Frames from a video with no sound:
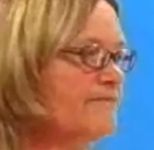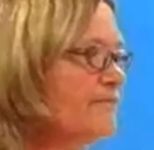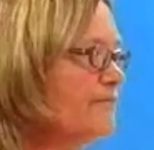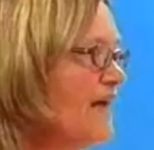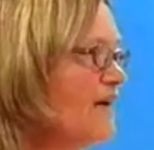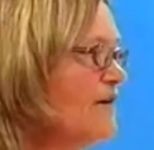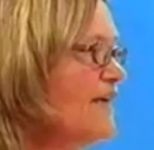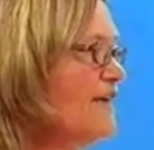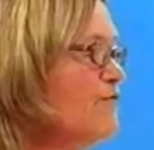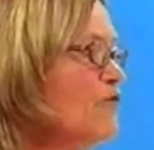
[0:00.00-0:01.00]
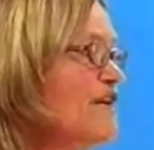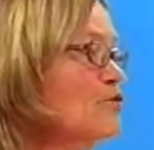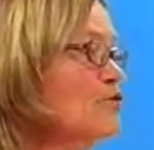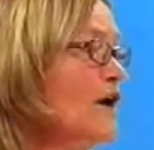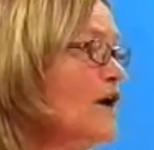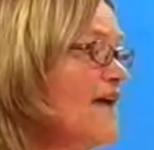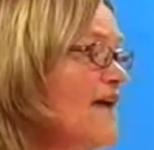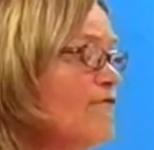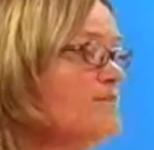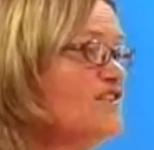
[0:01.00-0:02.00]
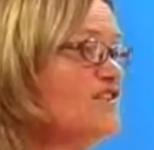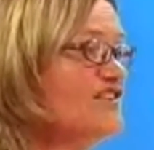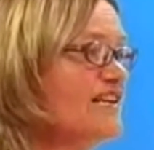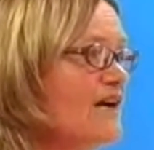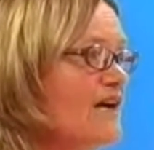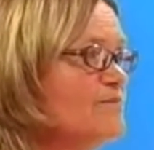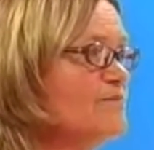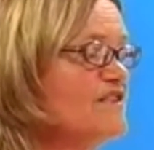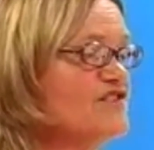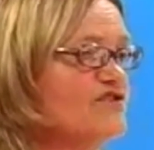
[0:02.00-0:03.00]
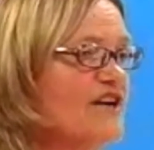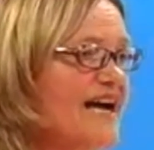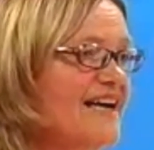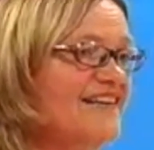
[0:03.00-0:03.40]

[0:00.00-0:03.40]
Now, if we knew every meeting an Irish minister had,